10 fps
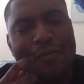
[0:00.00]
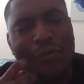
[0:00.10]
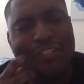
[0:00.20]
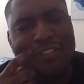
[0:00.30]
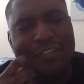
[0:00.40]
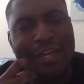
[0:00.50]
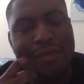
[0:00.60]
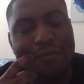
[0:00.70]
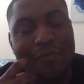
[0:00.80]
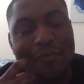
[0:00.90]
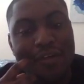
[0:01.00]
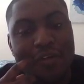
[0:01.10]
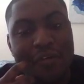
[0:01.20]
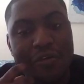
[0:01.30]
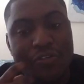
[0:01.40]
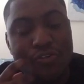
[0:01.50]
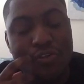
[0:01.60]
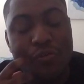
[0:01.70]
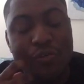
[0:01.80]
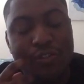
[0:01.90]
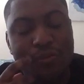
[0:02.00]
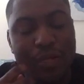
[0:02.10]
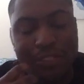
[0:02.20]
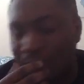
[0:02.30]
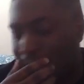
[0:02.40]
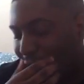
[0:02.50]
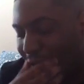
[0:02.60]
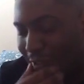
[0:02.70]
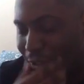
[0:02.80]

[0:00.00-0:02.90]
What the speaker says: what's his name? Drew went to a